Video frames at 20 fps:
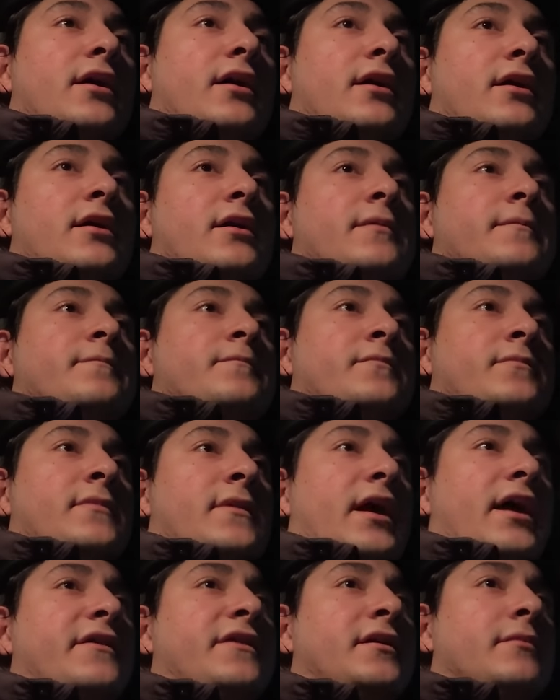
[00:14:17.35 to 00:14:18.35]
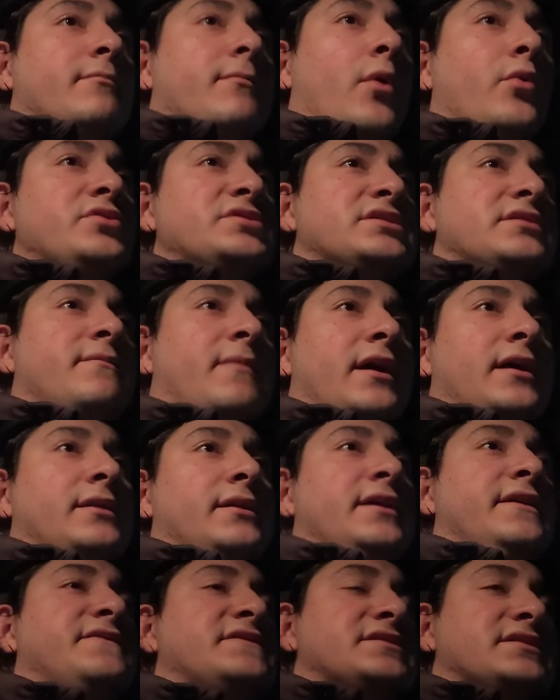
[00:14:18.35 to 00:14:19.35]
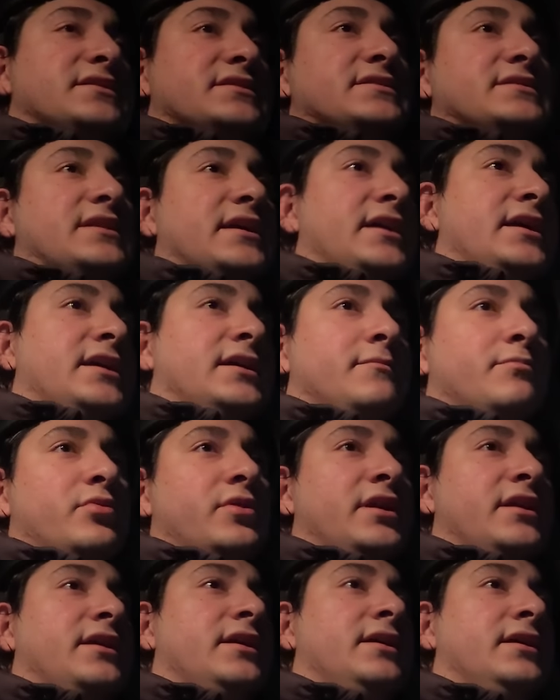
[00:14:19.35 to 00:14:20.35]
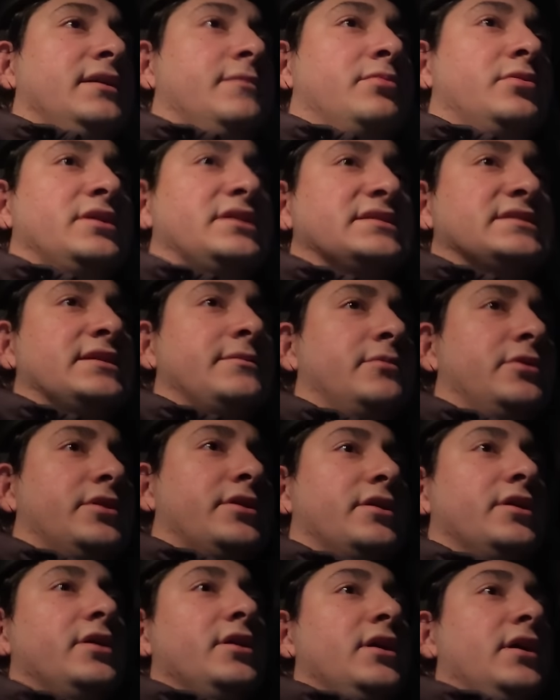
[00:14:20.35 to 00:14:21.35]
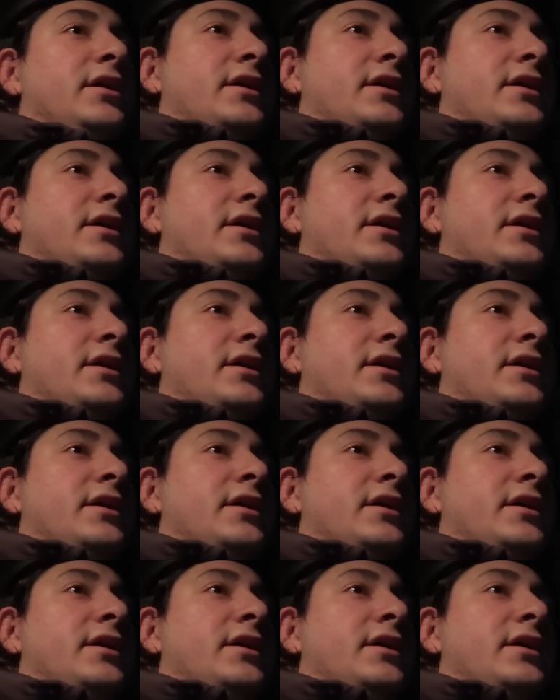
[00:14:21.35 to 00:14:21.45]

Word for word: Um, I think most of my lifts stayed pretty pretty similar.